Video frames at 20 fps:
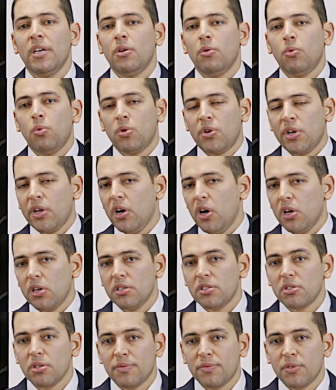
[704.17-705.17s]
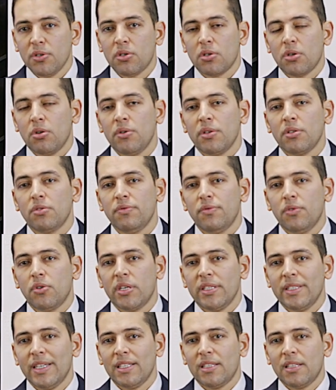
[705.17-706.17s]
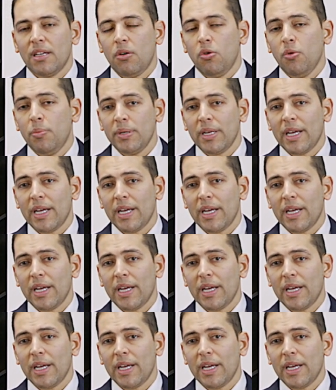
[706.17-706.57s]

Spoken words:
regardless of you are going for a open